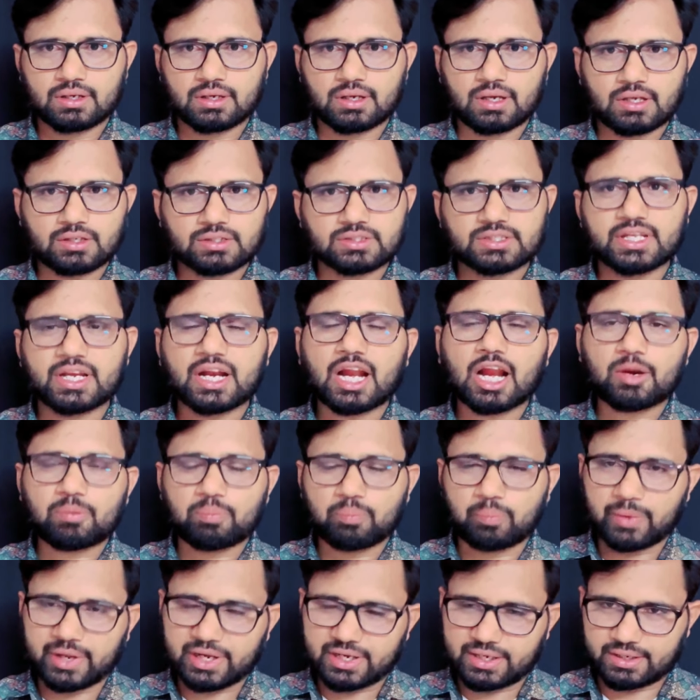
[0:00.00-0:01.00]
There are
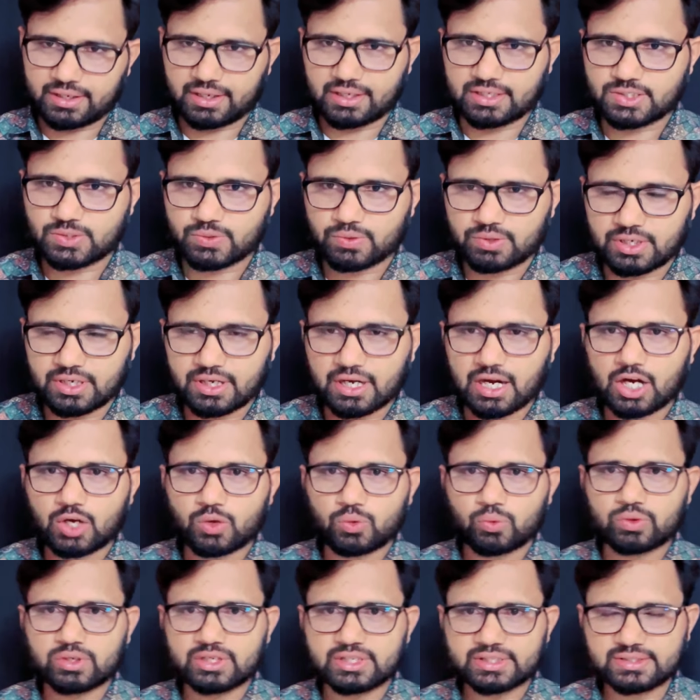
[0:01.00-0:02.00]
many actually, not
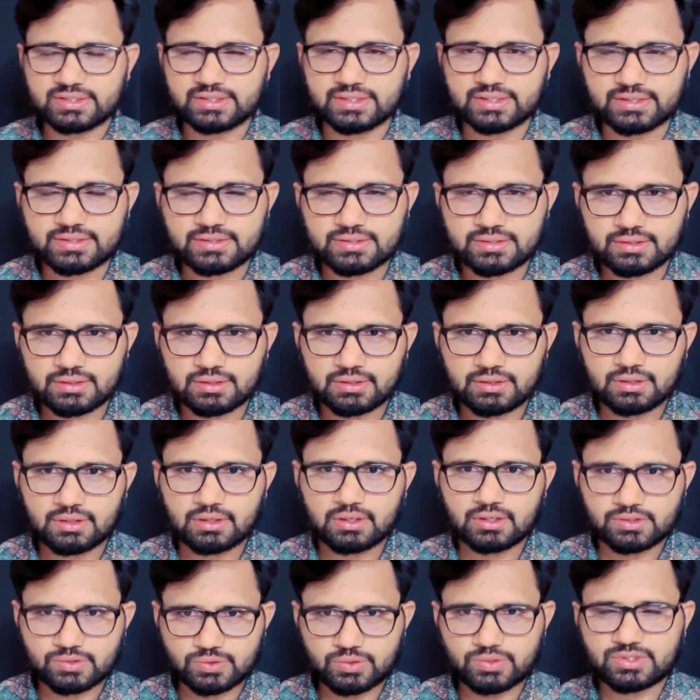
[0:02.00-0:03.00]
only this.
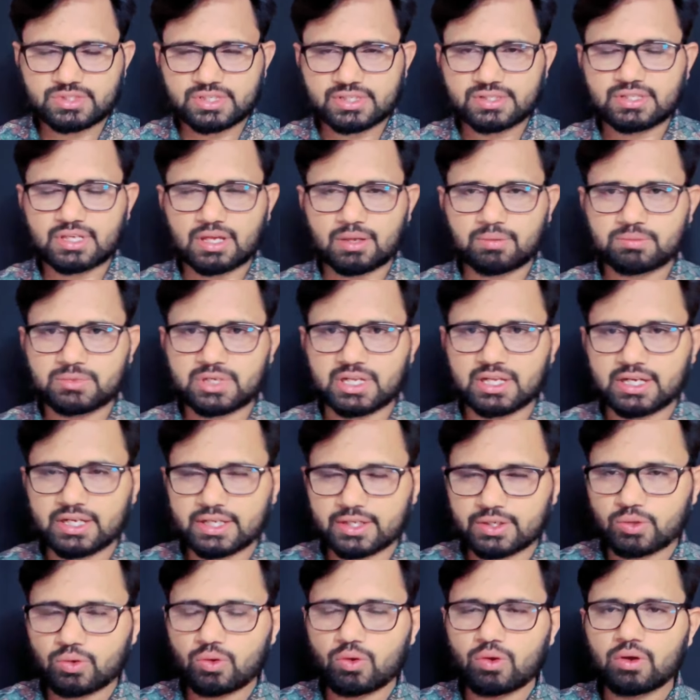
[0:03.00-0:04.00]
So just I'm telling
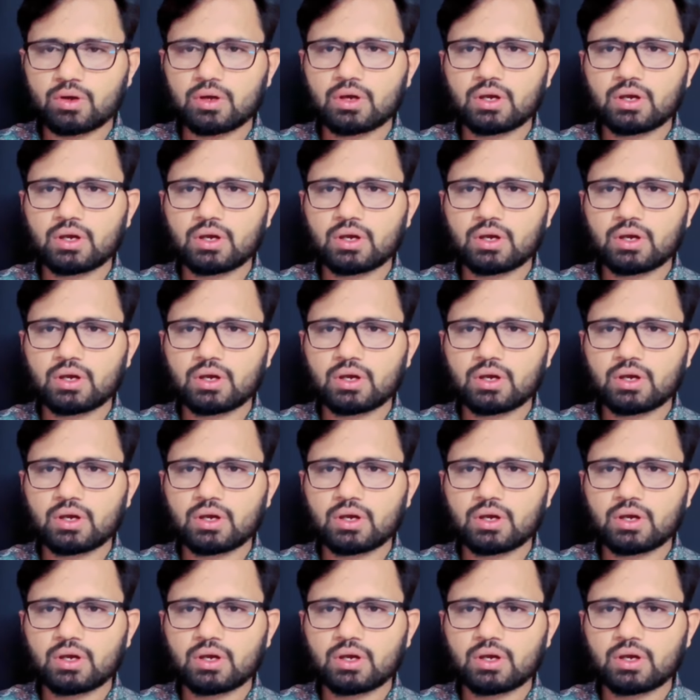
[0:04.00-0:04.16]
you,